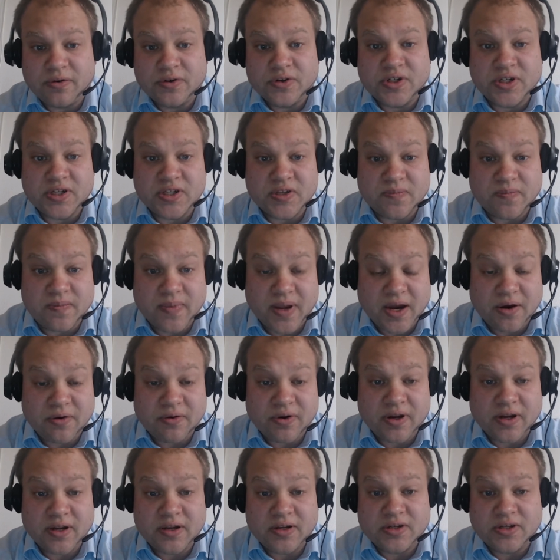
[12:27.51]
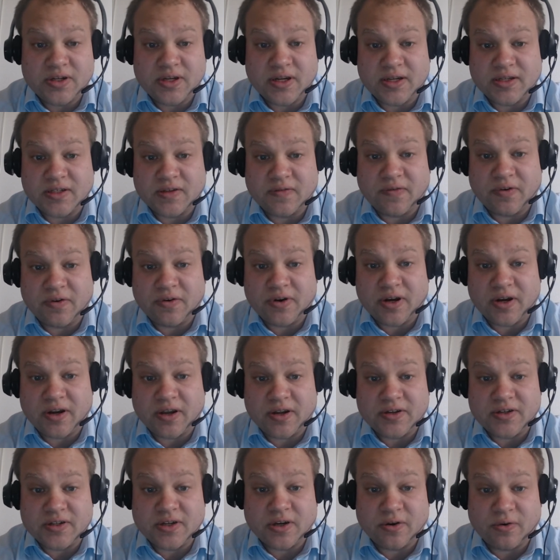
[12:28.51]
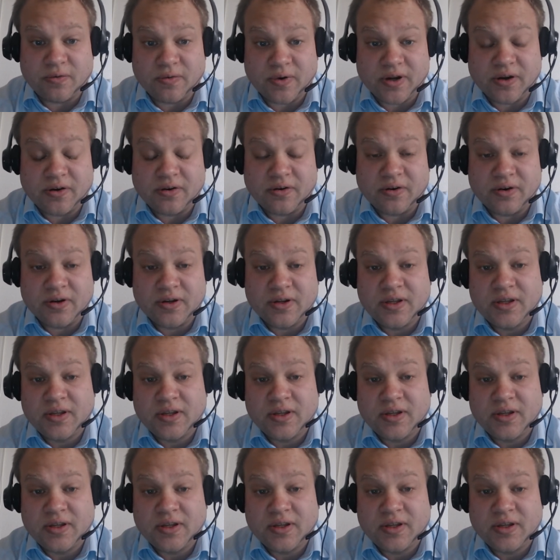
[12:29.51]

She's married. She has a very nice career.